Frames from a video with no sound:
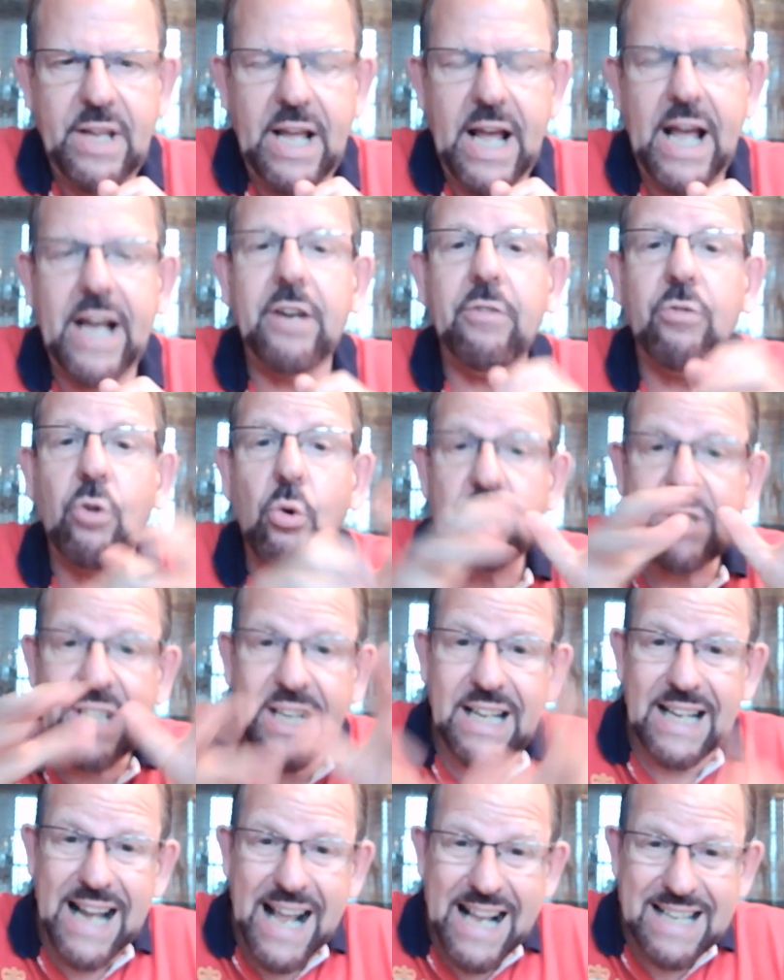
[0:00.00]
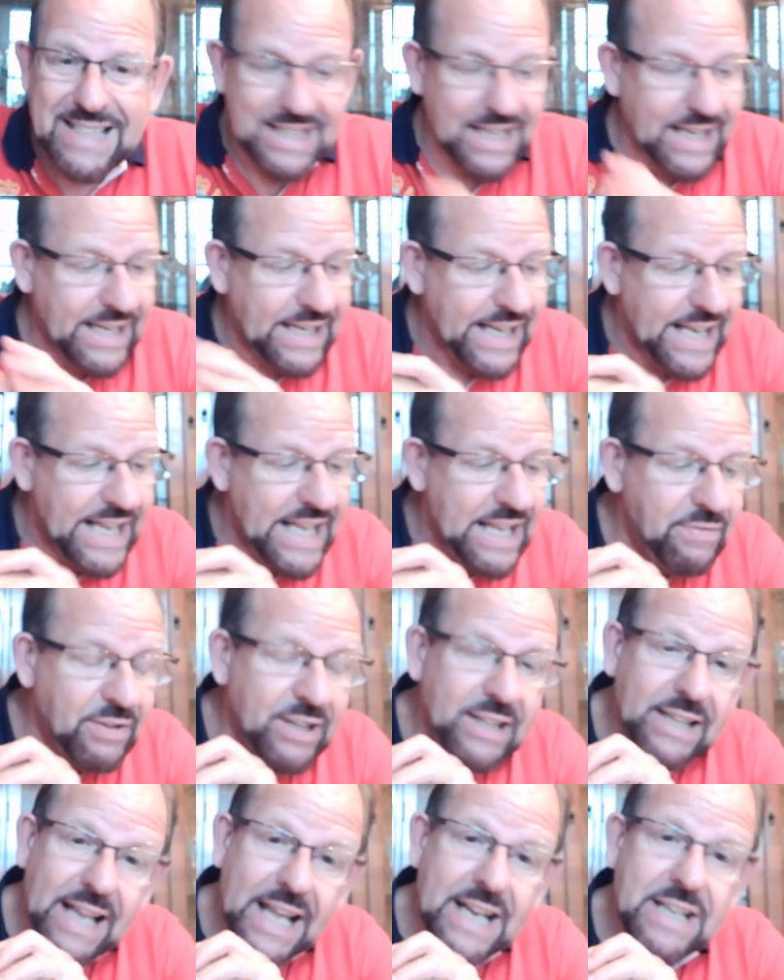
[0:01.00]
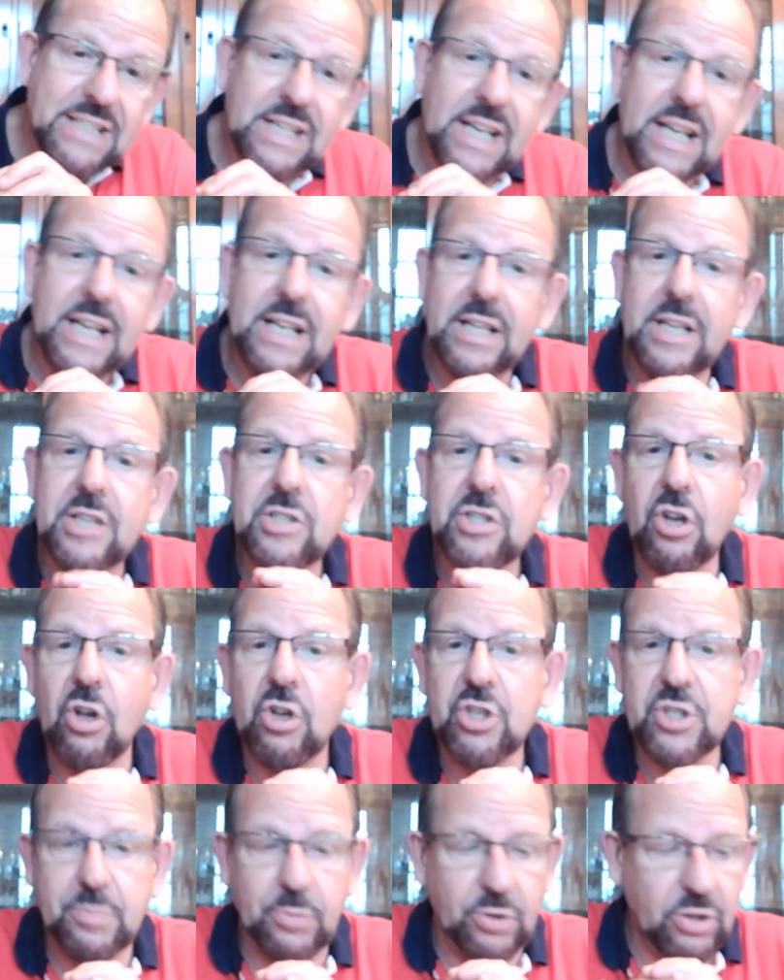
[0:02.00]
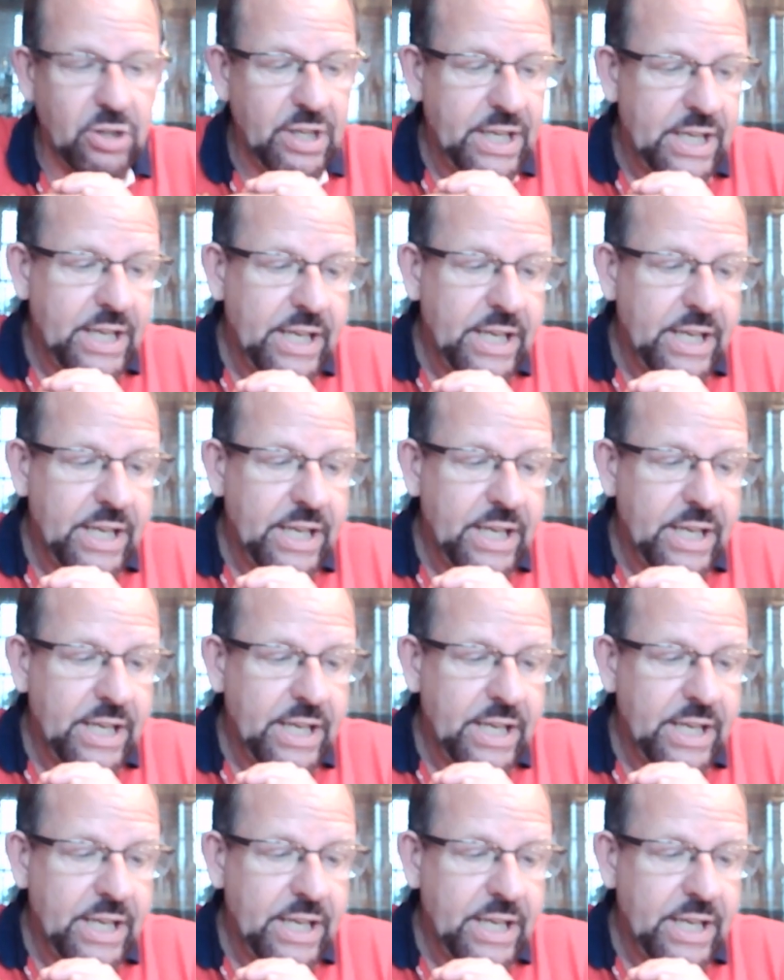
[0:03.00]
And of course, classically, even later in this gospel,